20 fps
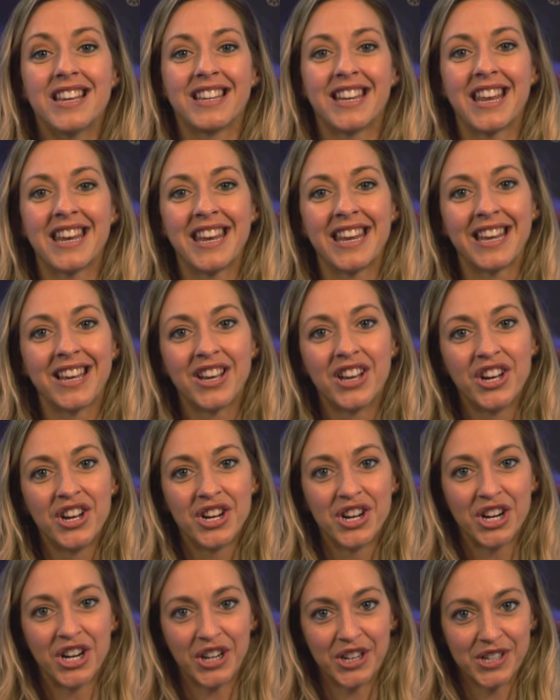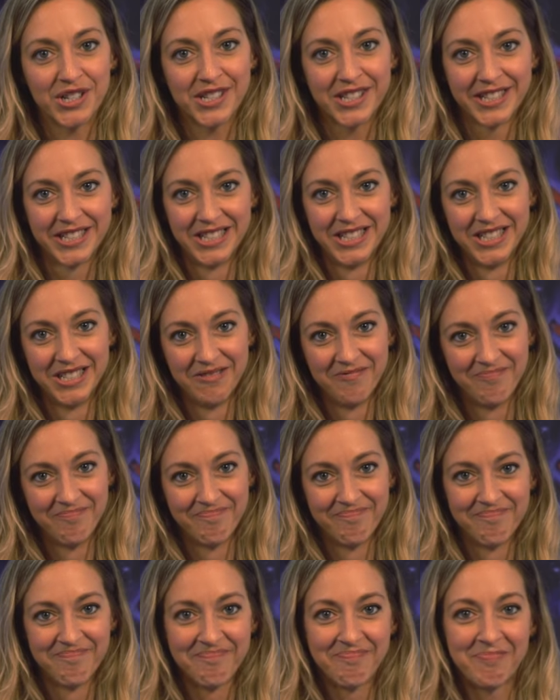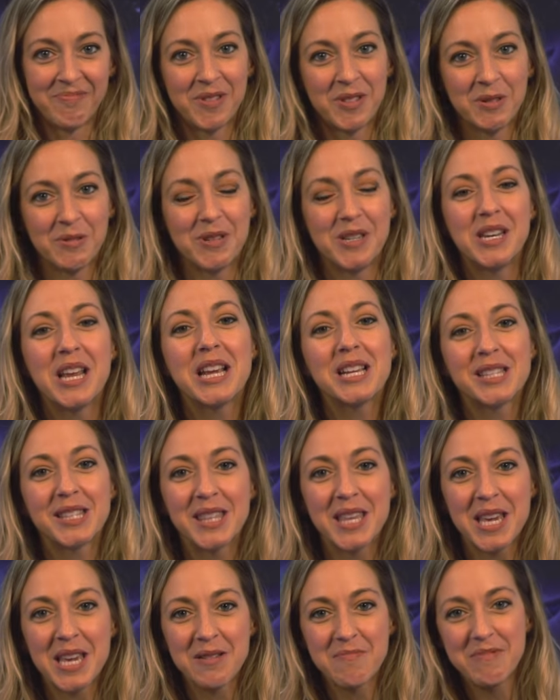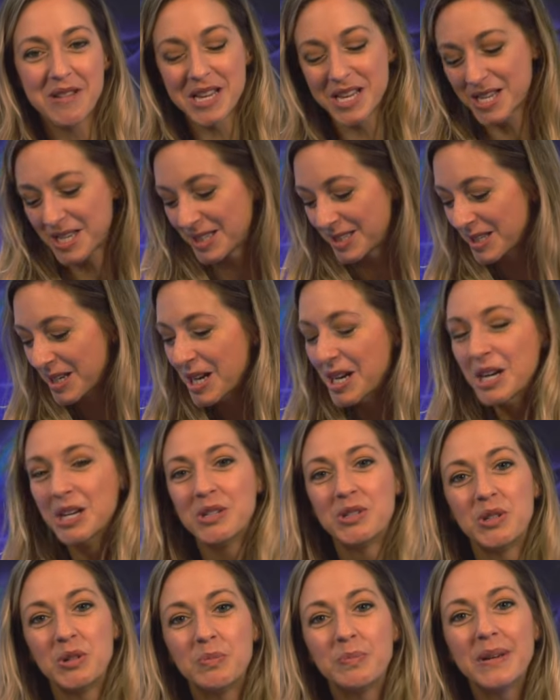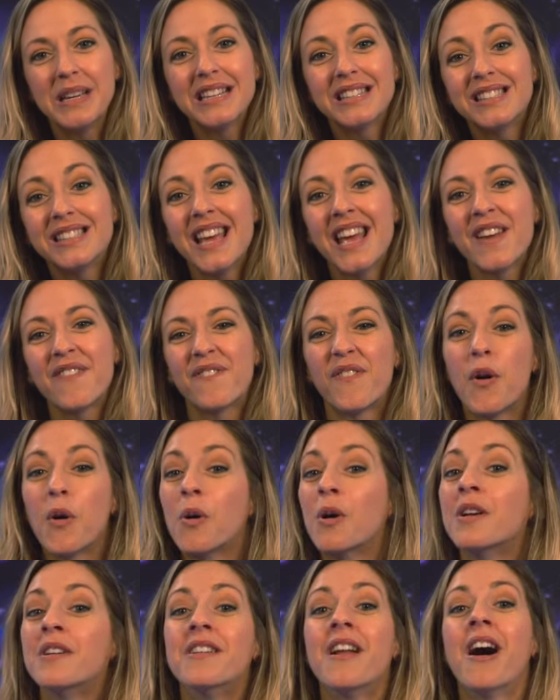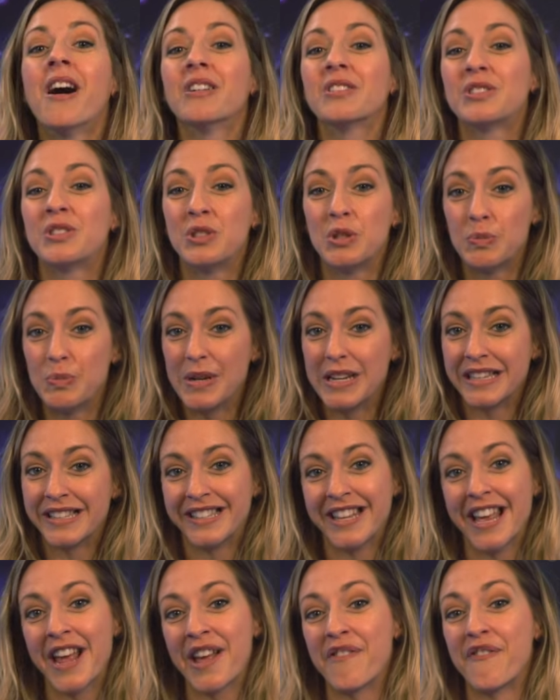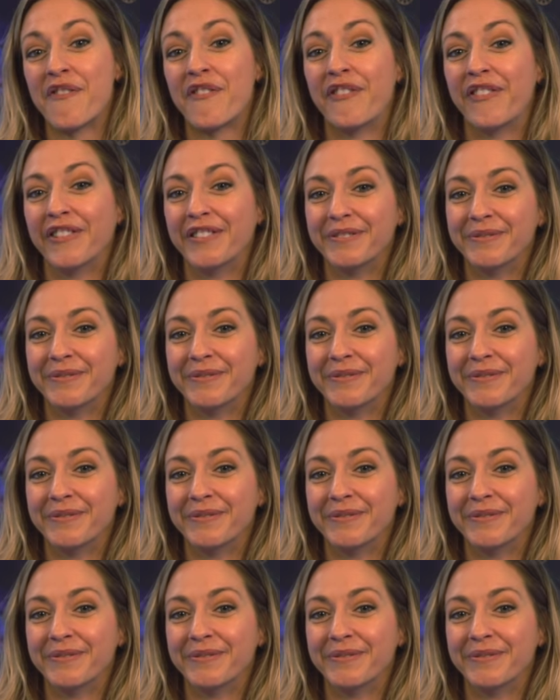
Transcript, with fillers: getting hurt. So today's theme is to be safe or not to be safe.